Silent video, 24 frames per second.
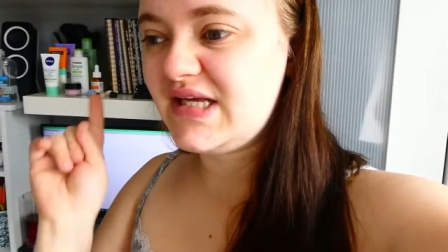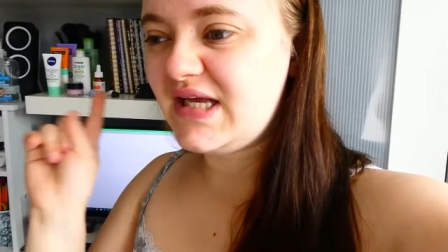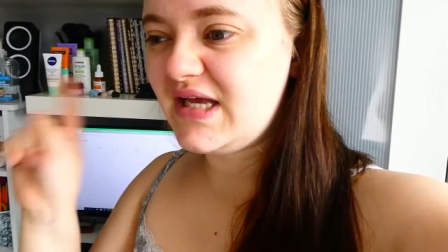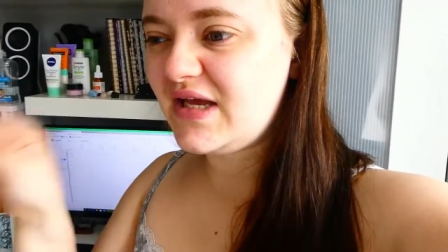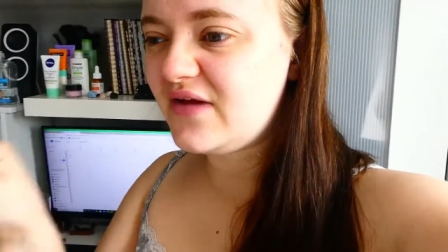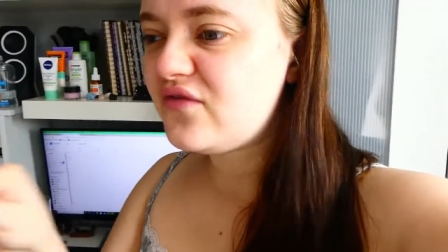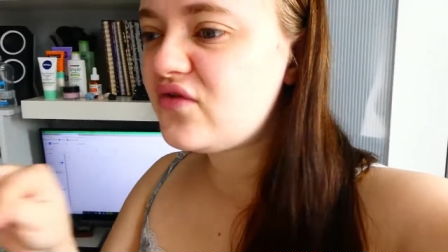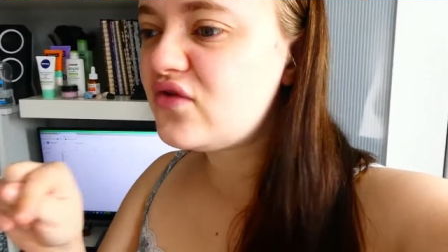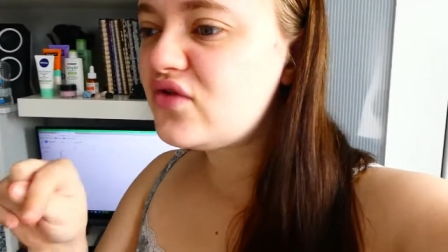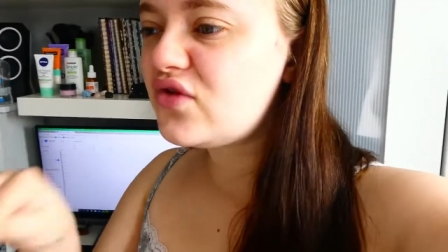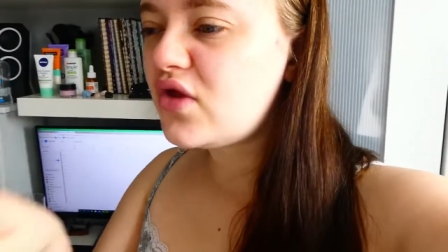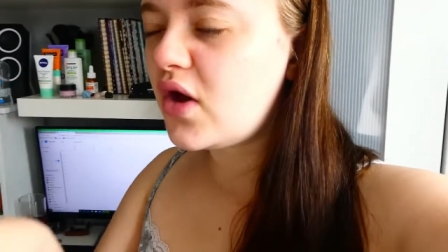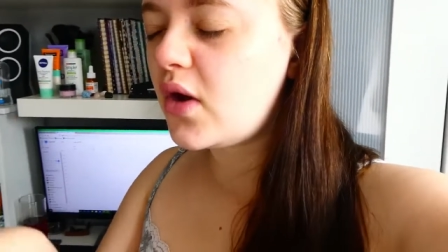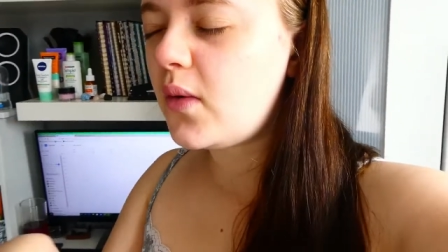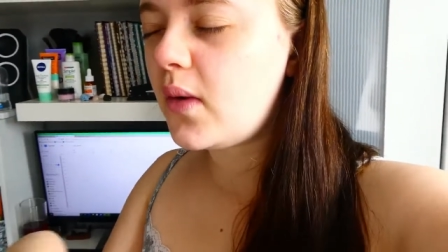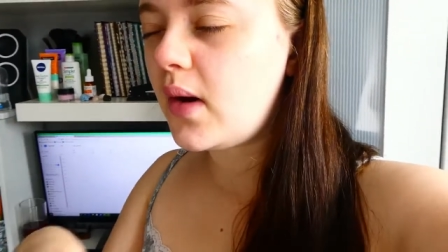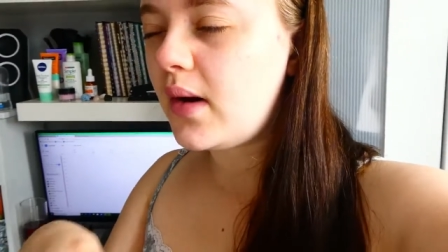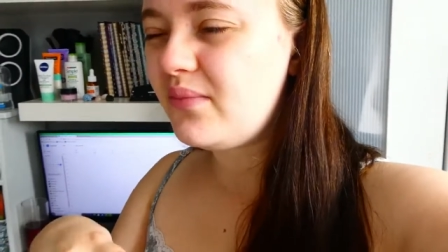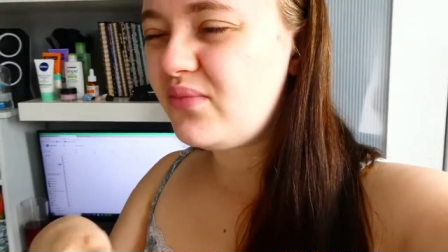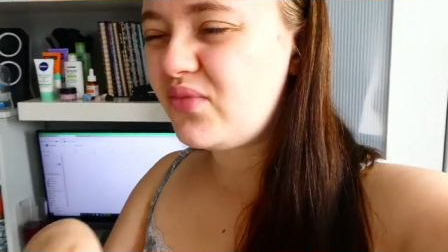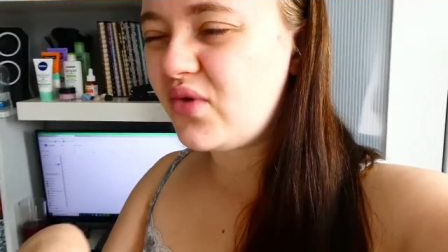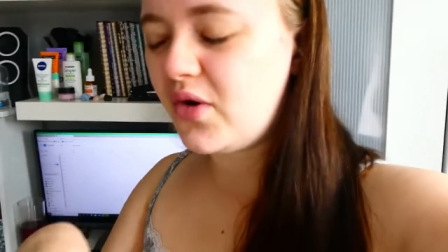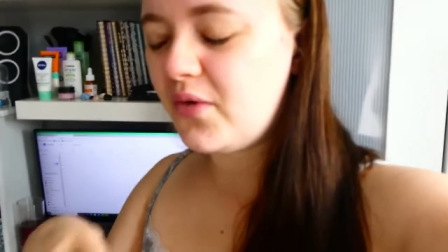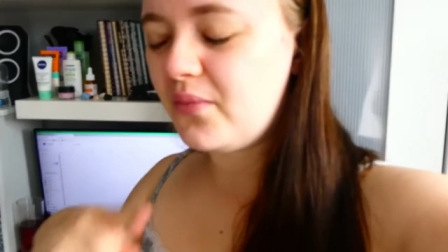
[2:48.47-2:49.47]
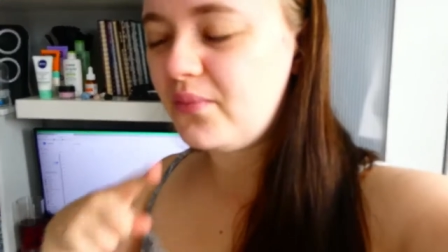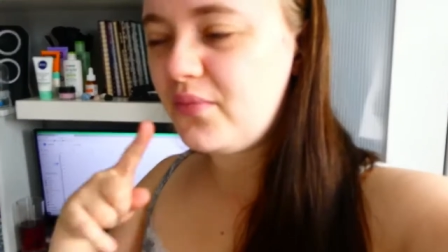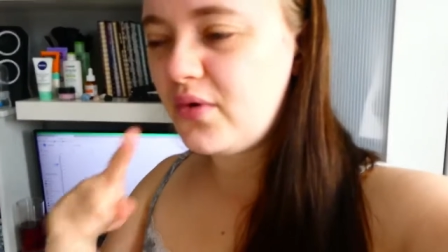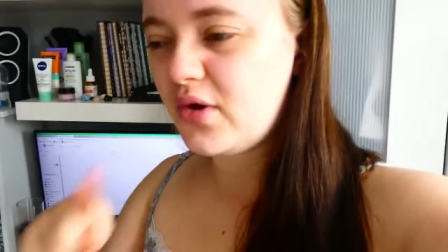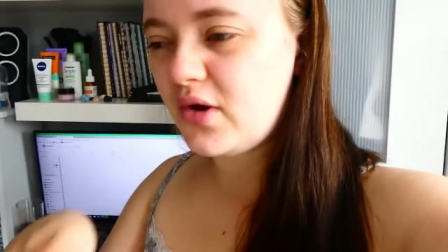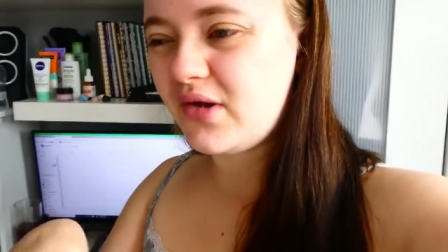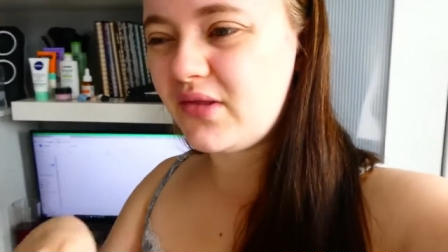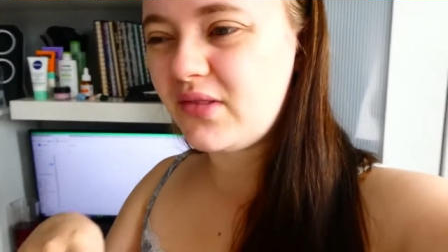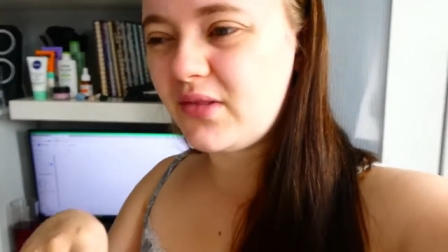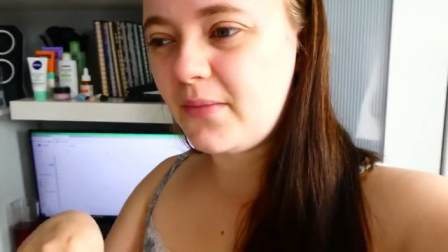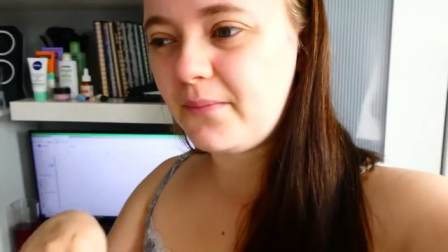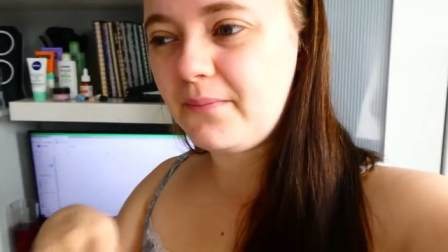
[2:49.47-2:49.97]
Even though I'm not
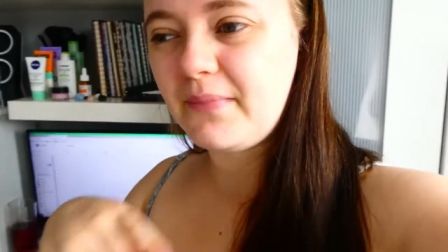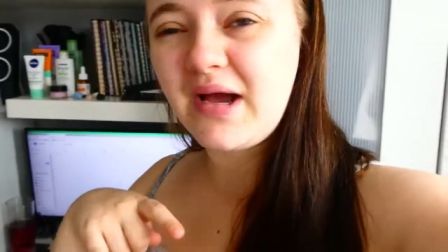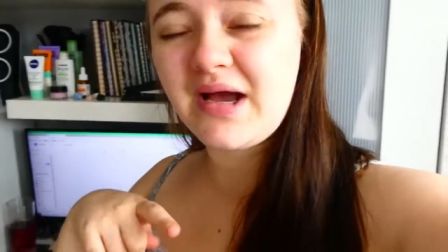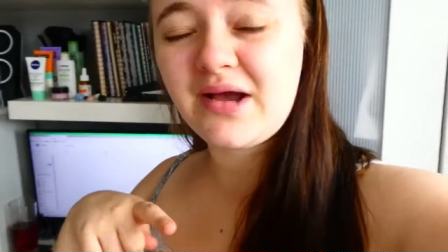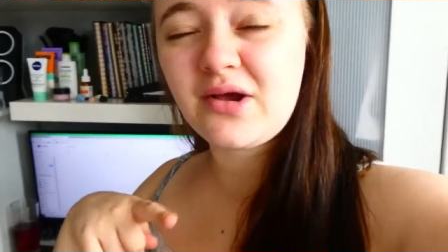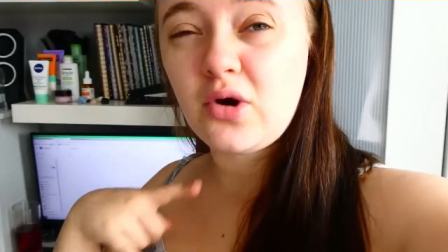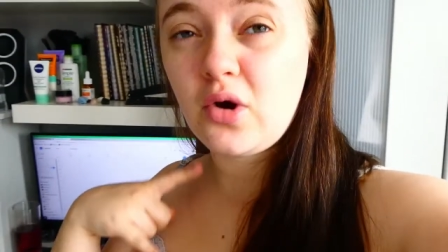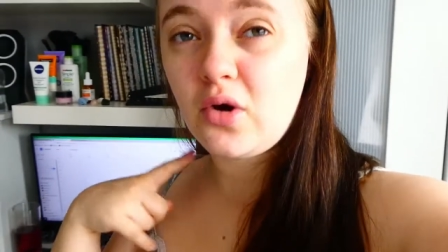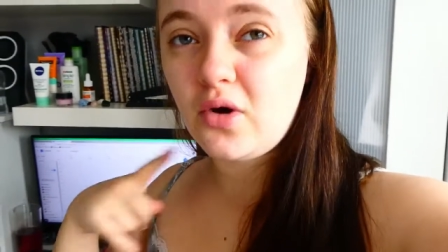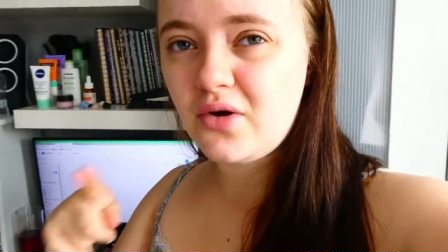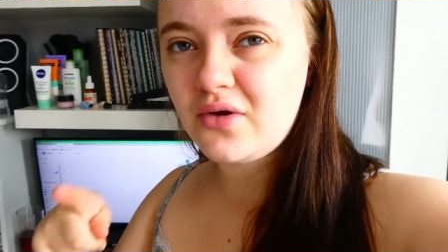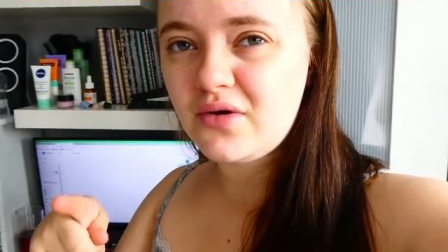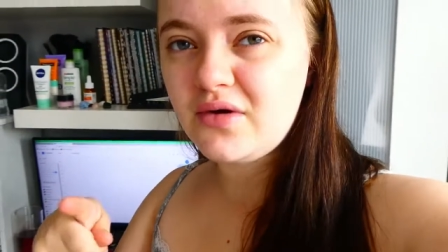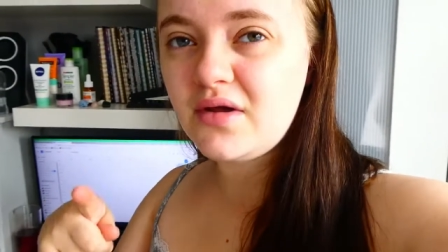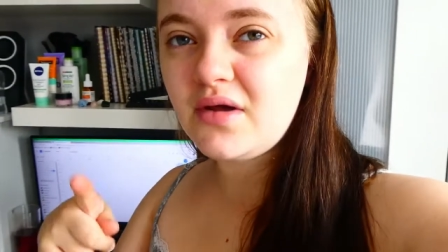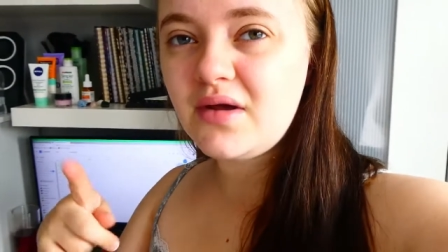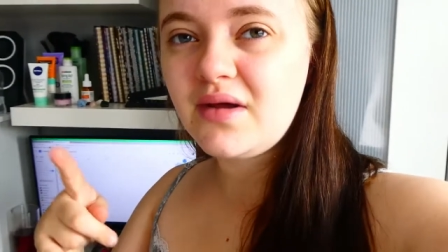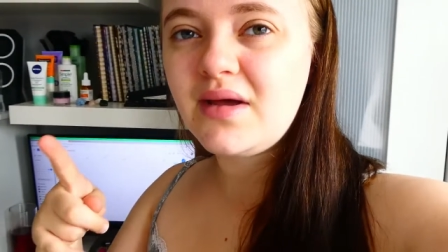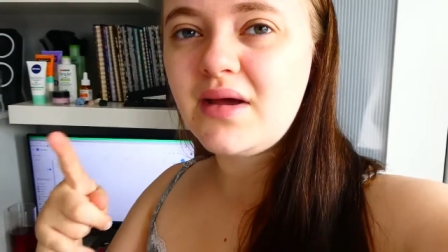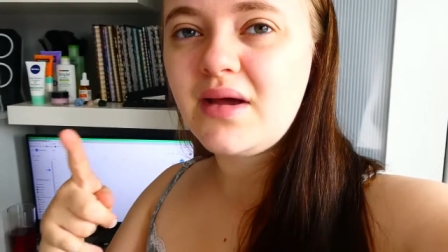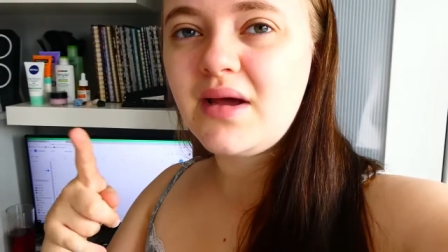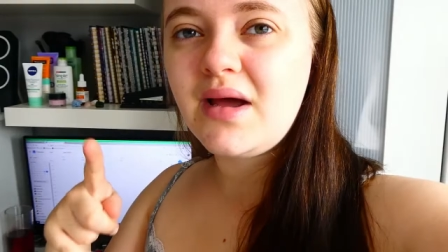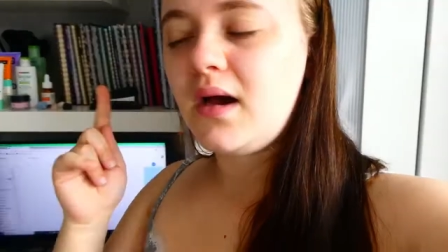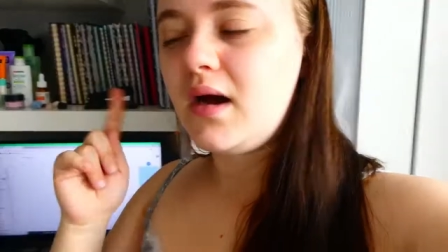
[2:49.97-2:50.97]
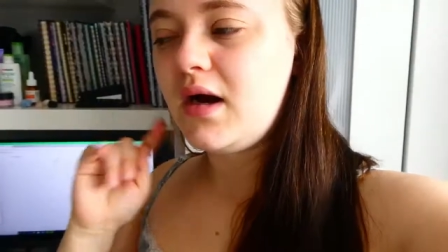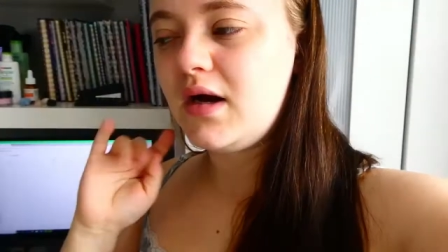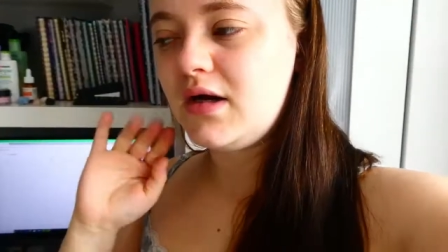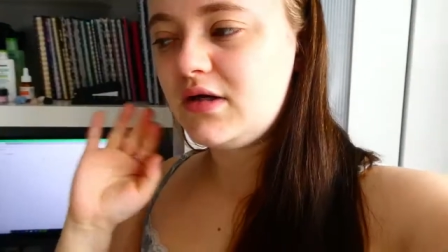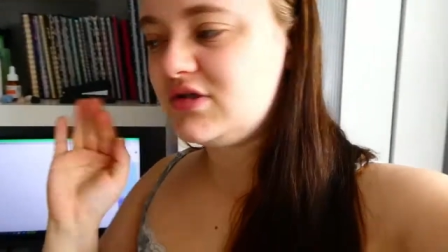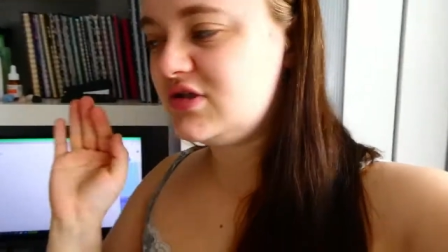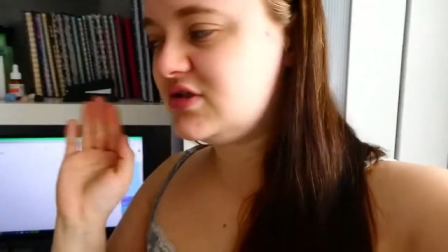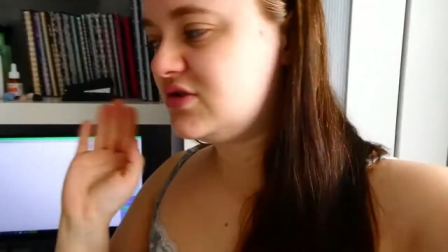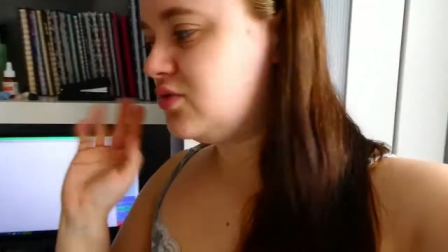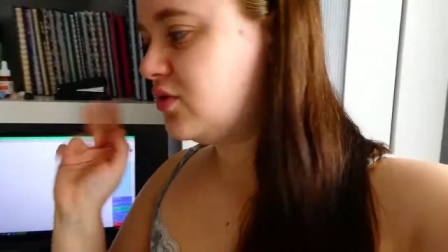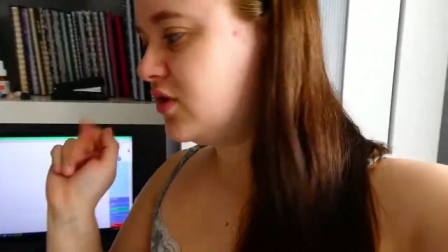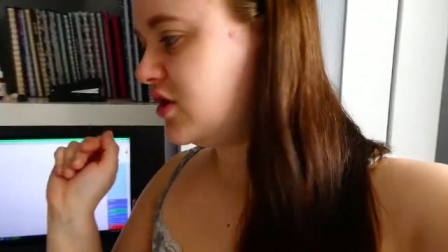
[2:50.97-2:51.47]
putting them back on, I
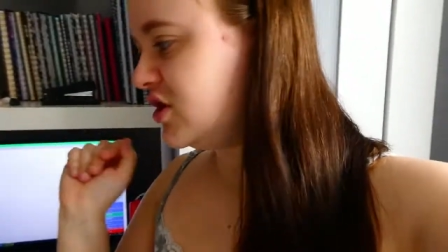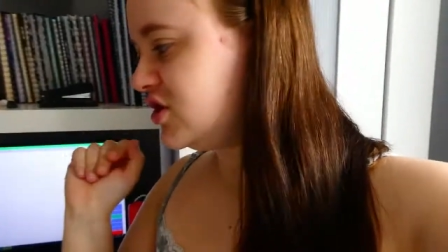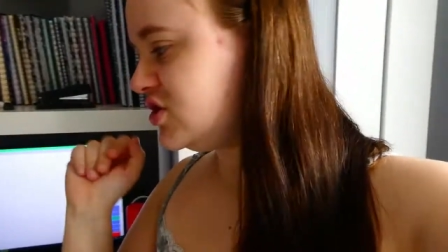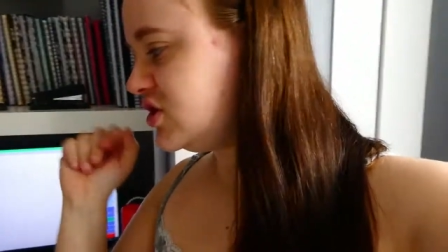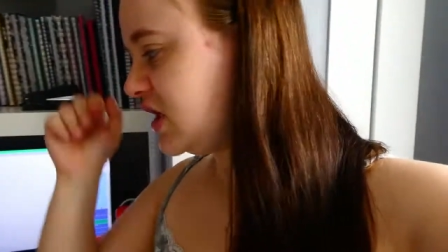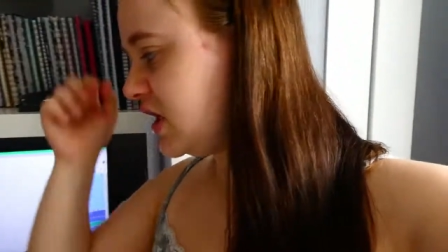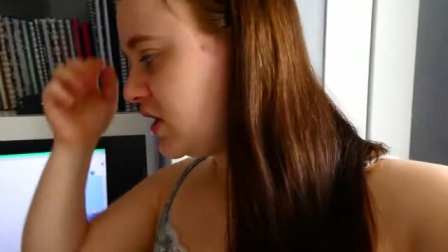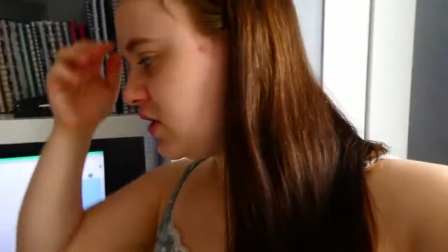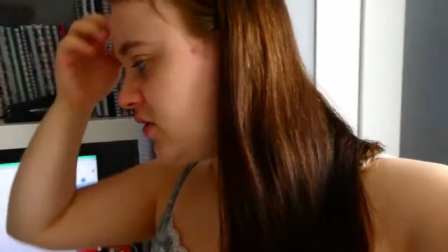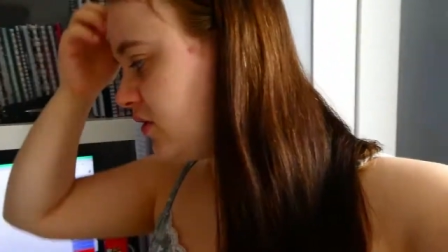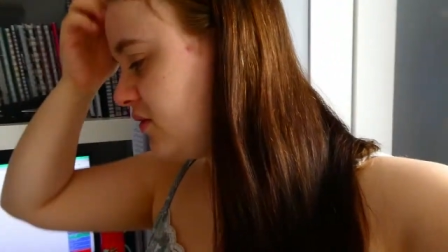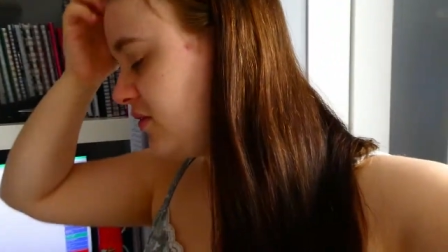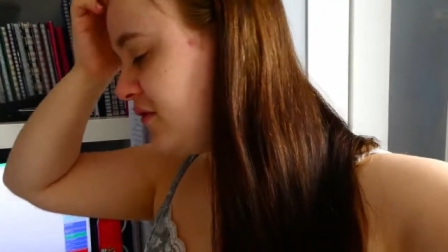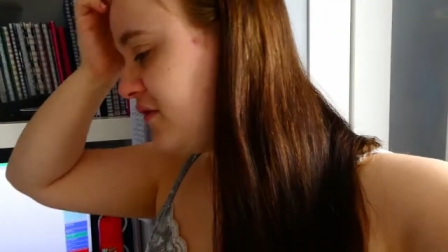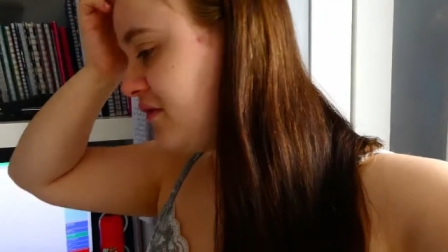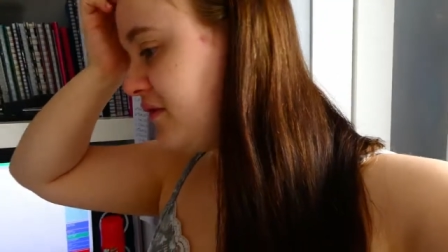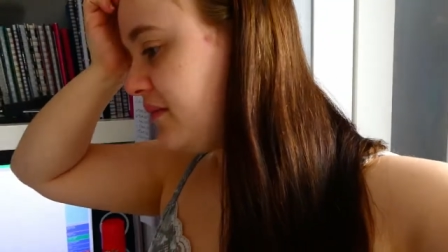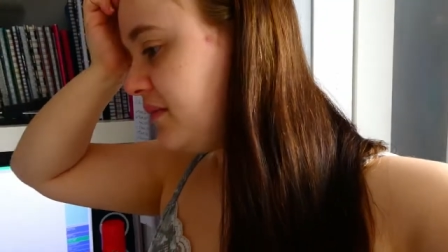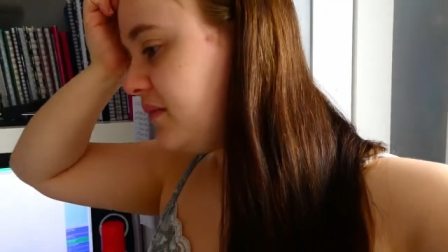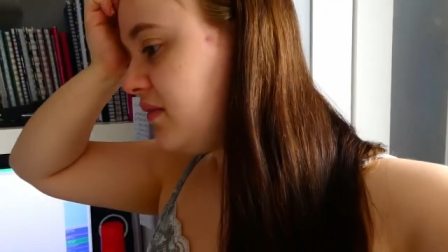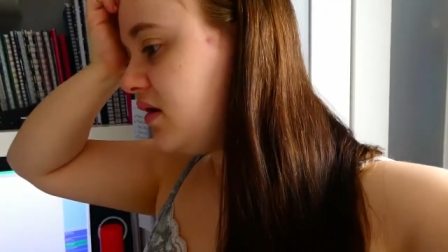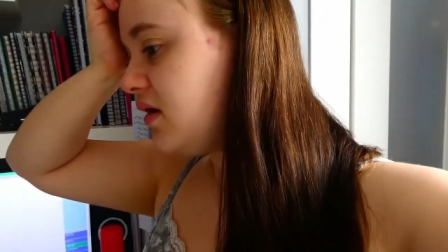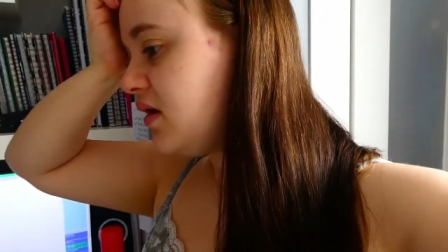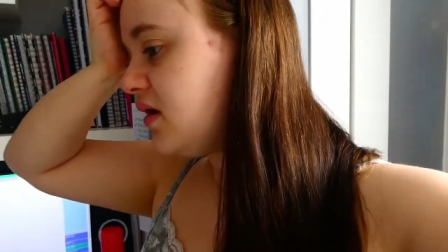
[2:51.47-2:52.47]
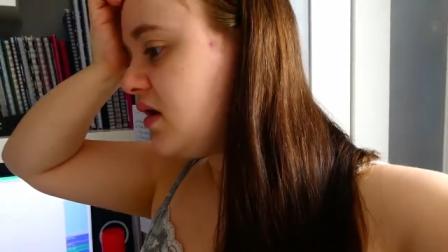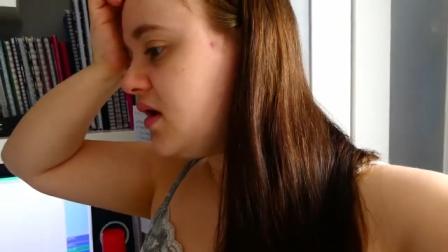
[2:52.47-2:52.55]
just want to check on them.